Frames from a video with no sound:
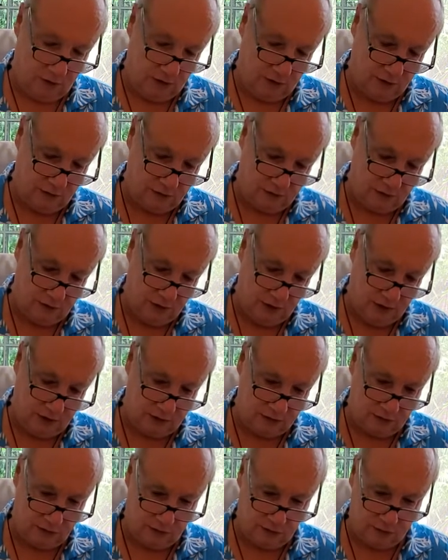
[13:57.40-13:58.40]
it's
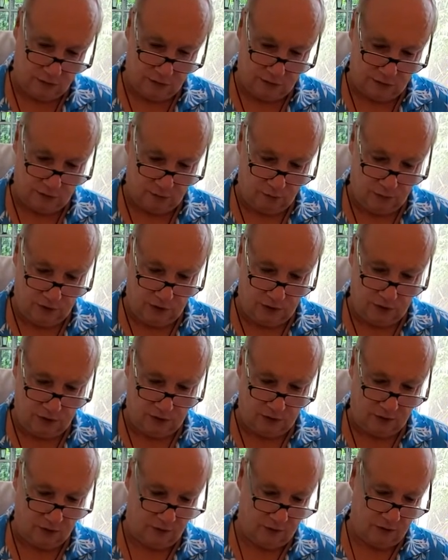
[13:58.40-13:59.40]
nice energy to be
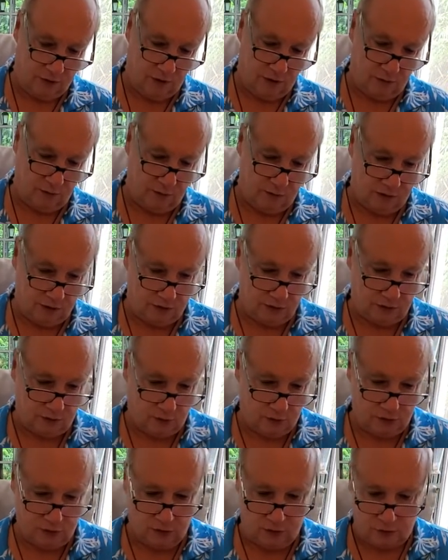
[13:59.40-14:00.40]
in, um, and
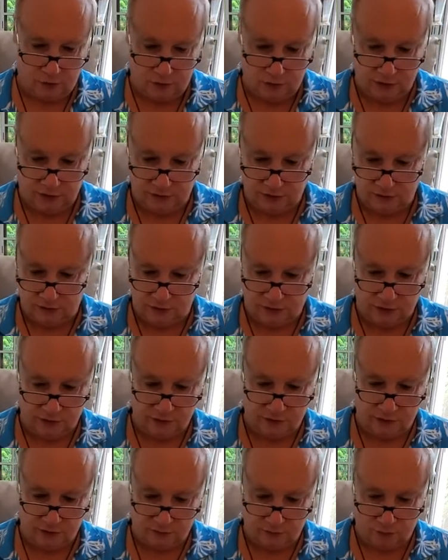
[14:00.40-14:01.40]
so I don't like see
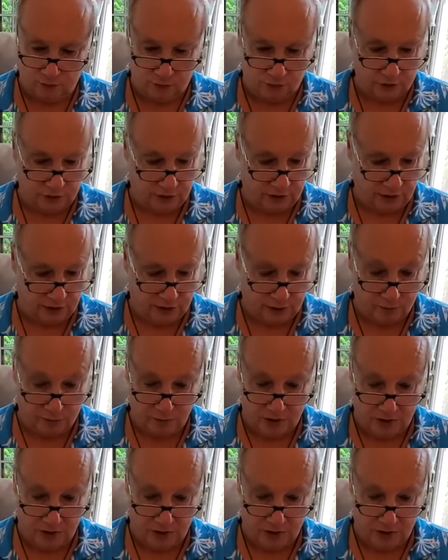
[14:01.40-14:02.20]
really like a